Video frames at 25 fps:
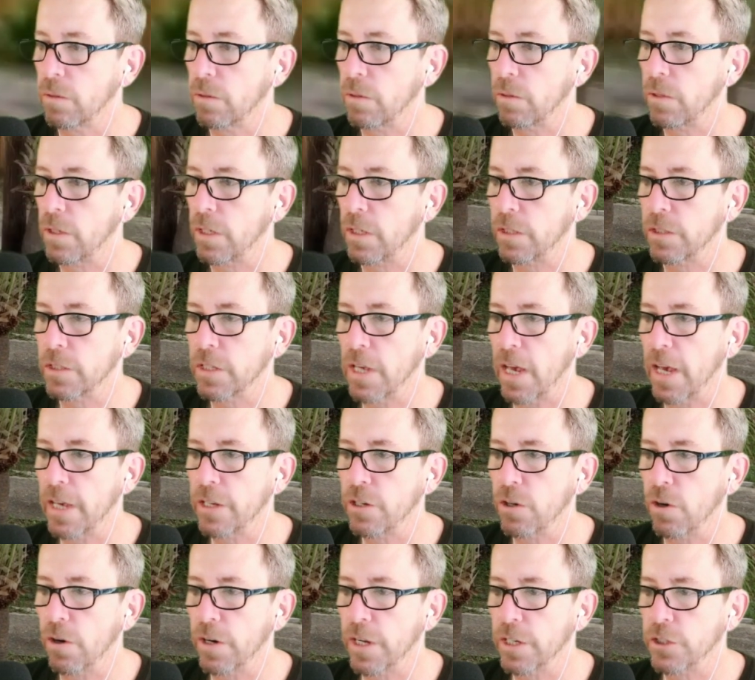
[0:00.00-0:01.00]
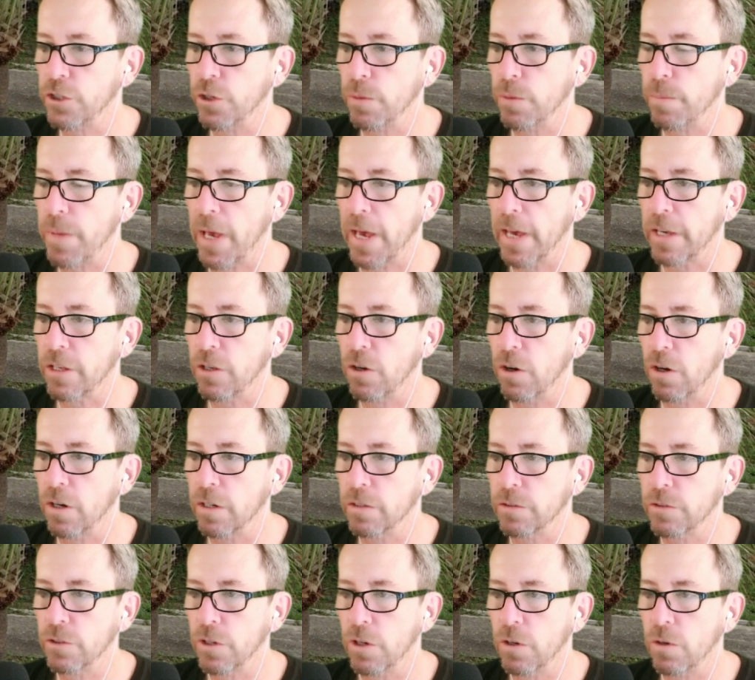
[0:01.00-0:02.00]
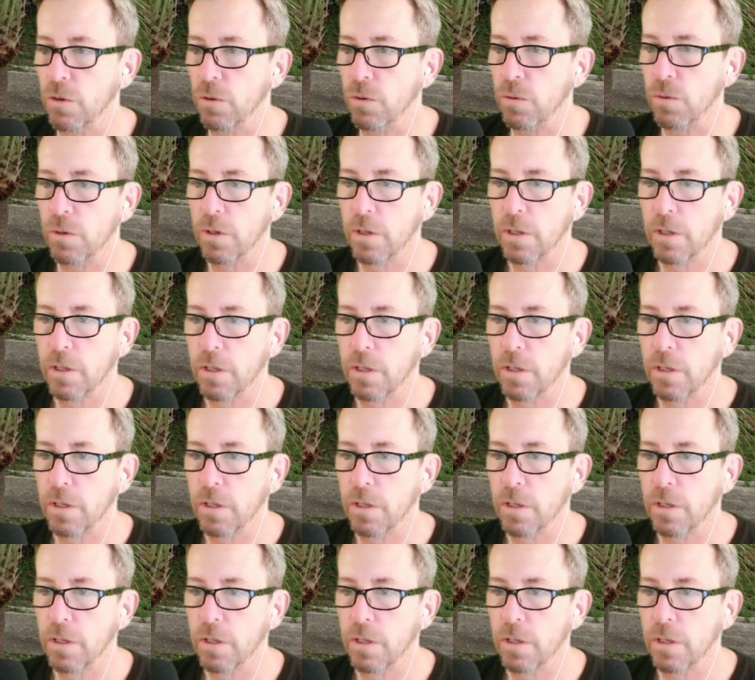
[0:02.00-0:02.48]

the side yard as your backyard. So